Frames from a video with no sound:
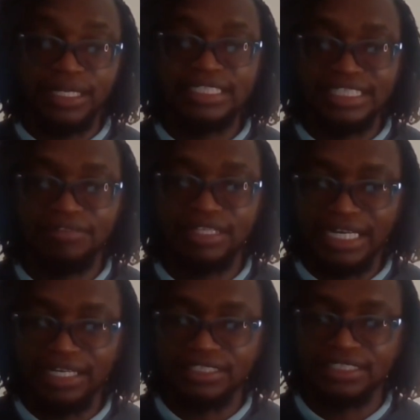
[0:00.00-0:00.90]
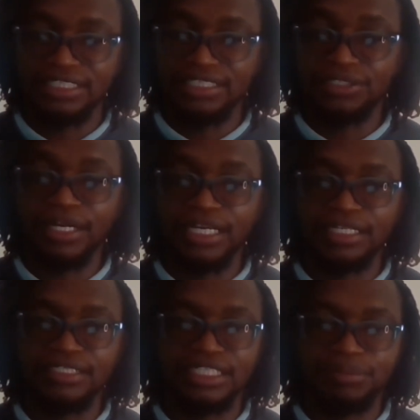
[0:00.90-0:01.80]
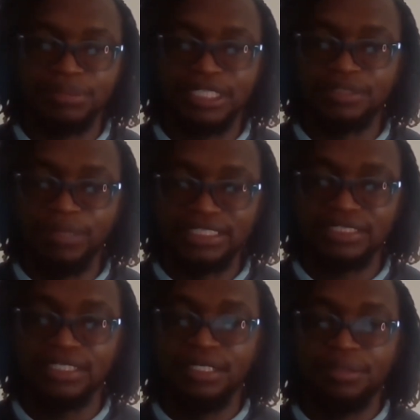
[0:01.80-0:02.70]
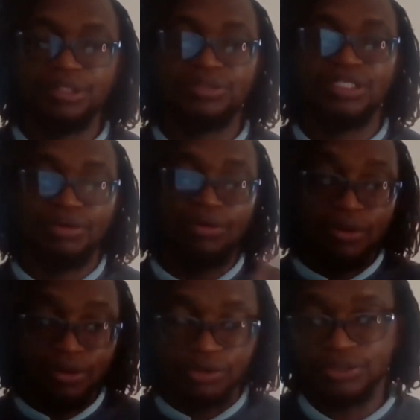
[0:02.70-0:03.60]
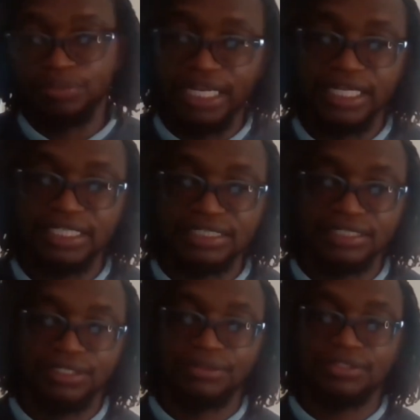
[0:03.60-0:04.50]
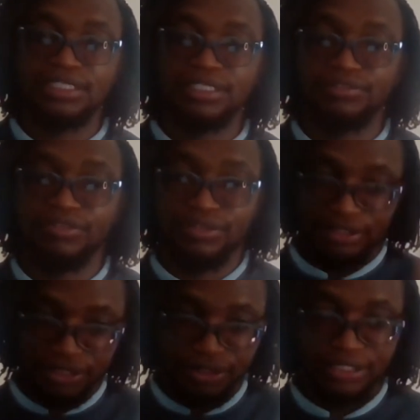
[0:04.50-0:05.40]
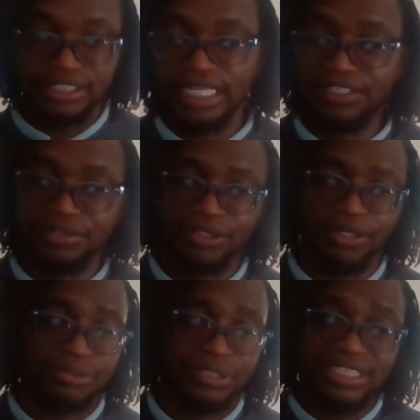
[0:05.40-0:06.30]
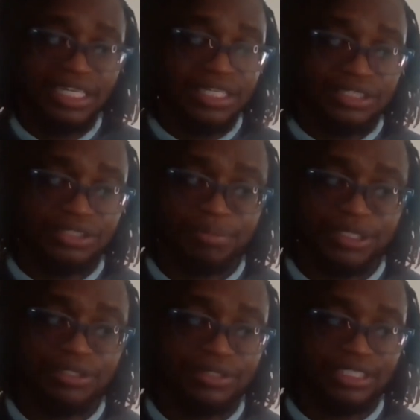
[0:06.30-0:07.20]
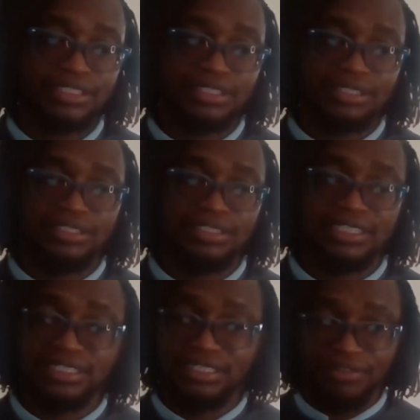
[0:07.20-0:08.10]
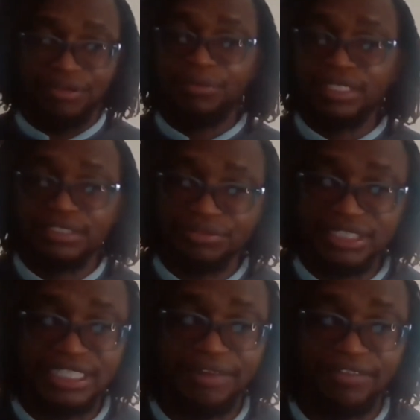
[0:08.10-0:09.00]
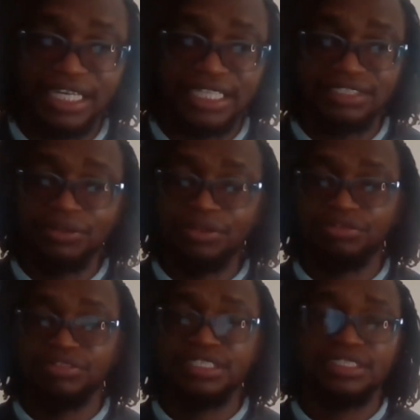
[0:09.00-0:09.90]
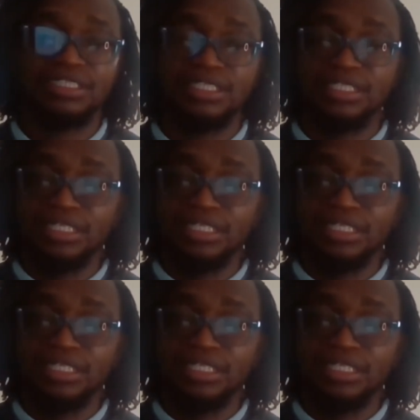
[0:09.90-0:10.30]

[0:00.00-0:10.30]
27,000 is being split between all those players, all the statutory costs, which truth be told, if we didn't have the custodial fee,